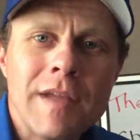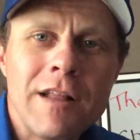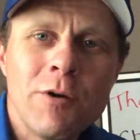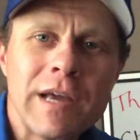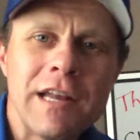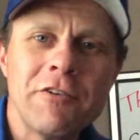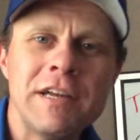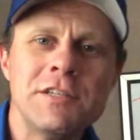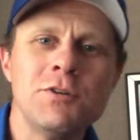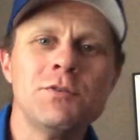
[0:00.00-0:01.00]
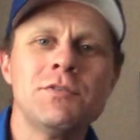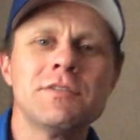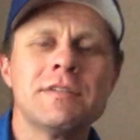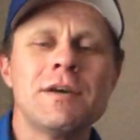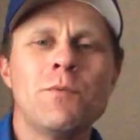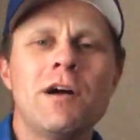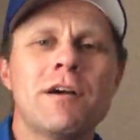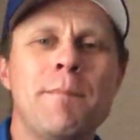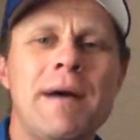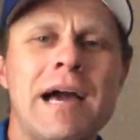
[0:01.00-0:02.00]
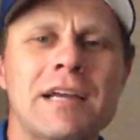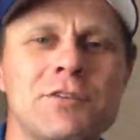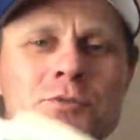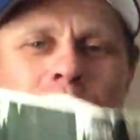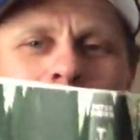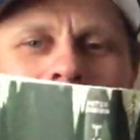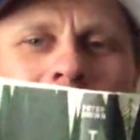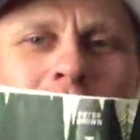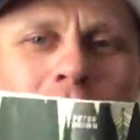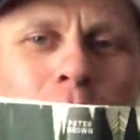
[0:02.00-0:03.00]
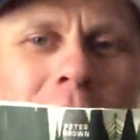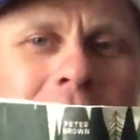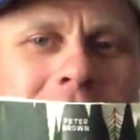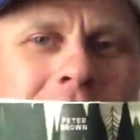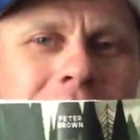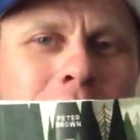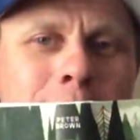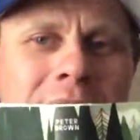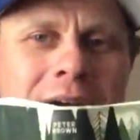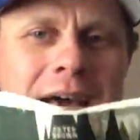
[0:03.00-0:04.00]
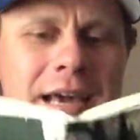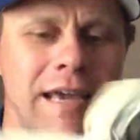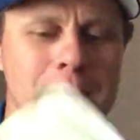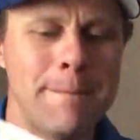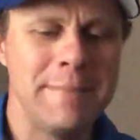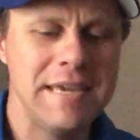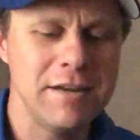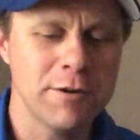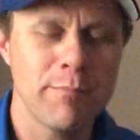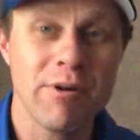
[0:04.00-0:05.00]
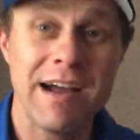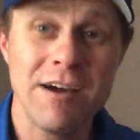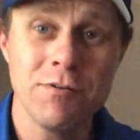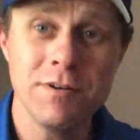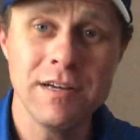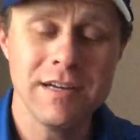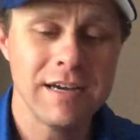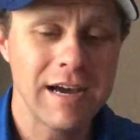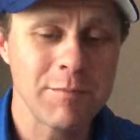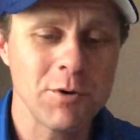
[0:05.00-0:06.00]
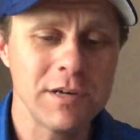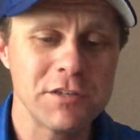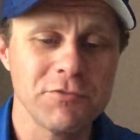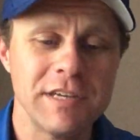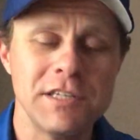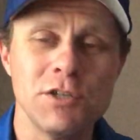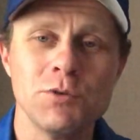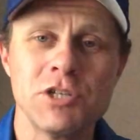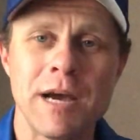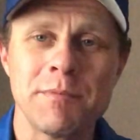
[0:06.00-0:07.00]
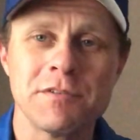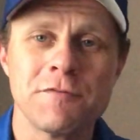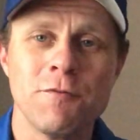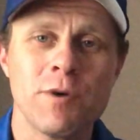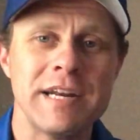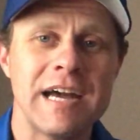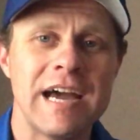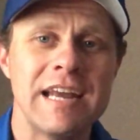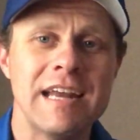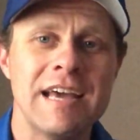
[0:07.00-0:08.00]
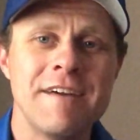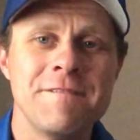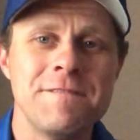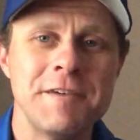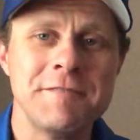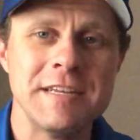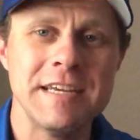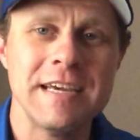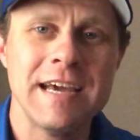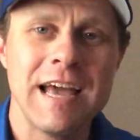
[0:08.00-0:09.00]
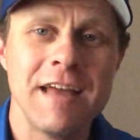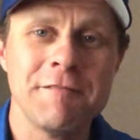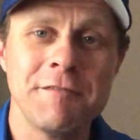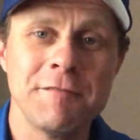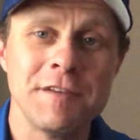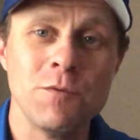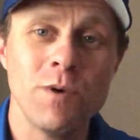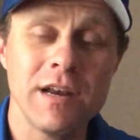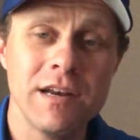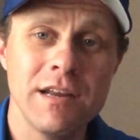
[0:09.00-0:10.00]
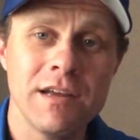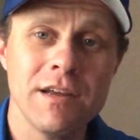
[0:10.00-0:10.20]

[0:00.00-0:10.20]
Hello again, grade twos. Welcome back to The Wild Robot by Peter Brown. I'm going to read to you chapters 49, 50, and 51